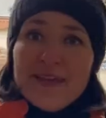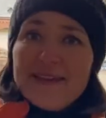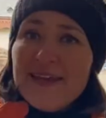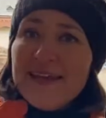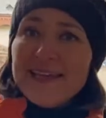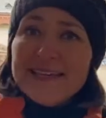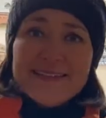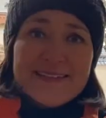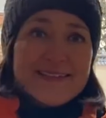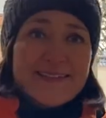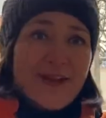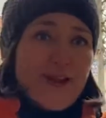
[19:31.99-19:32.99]
they
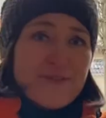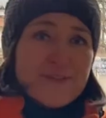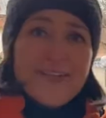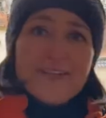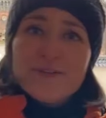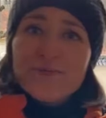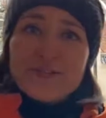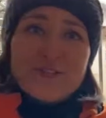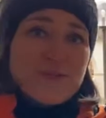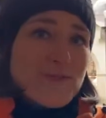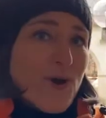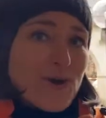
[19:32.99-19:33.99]
discovered that it
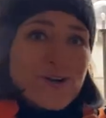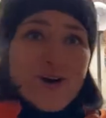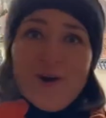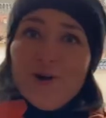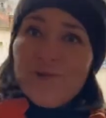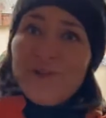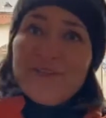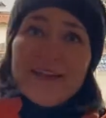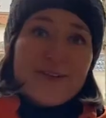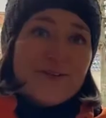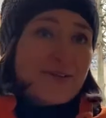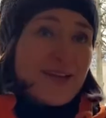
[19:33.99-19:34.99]
was more cold than
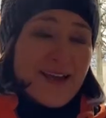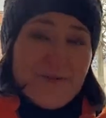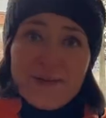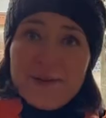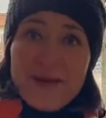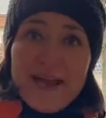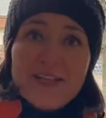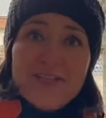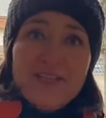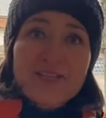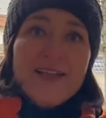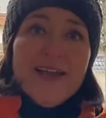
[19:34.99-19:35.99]
they could ever
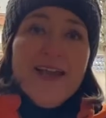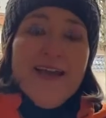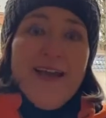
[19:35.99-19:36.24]
imagine,